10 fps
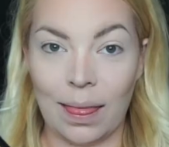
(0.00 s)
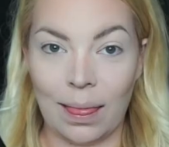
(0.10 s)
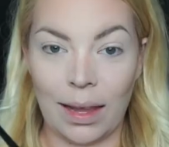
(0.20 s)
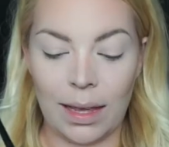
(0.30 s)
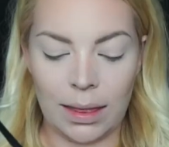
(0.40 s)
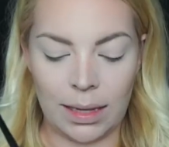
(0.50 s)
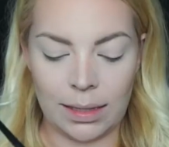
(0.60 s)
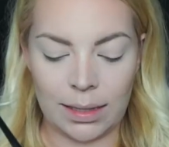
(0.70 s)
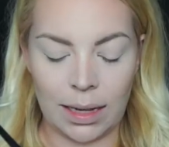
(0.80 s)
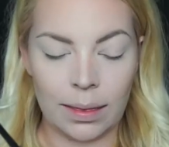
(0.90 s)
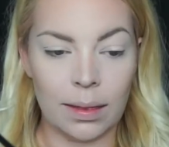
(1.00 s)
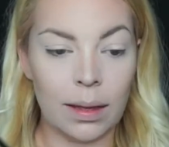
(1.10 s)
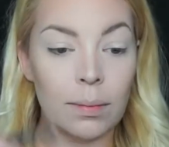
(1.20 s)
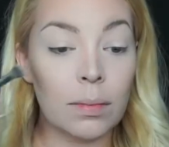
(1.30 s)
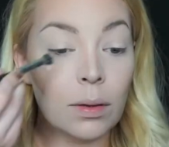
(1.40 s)
and lightly set
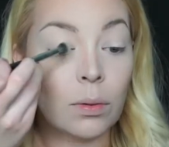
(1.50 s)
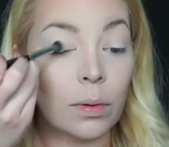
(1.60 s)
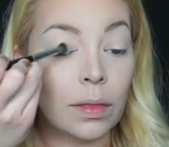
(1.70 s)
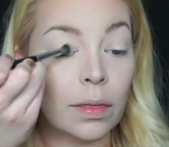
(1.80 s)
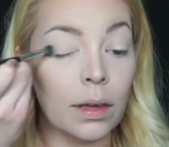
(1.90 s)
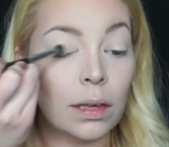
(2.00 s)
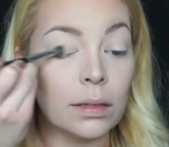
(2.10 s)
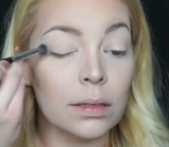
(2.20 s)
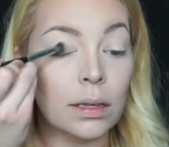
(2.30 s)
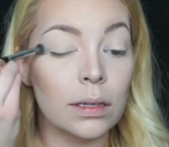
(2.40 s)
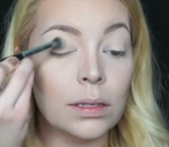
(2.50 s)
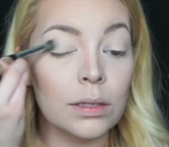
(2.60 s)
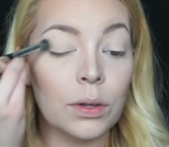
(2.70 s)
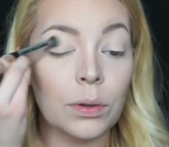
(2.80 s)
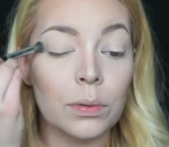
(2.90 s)
them with a skin
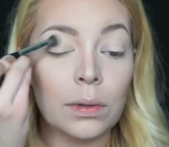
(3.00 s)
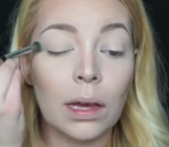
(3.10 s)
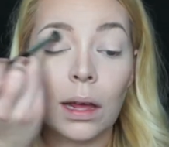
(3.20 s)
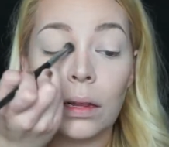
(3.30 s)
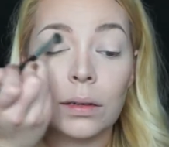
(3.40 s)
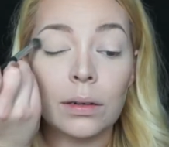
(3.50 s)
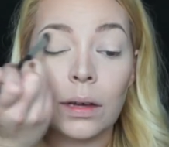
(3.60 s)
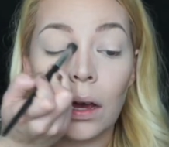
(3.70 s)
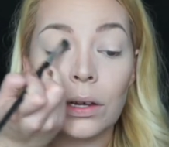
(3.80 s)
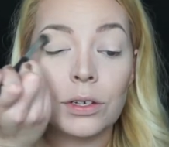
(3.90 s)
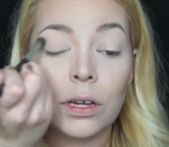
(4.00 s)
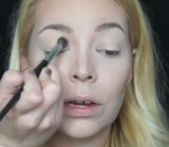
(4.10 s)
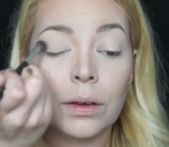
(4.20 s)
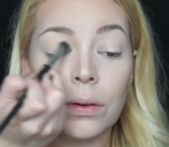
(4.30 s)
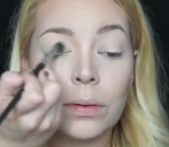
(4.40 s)
tone colored
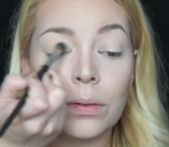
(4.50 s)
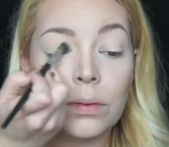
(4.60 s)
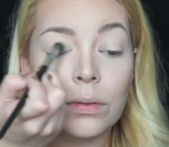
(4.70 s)
eyeshadow.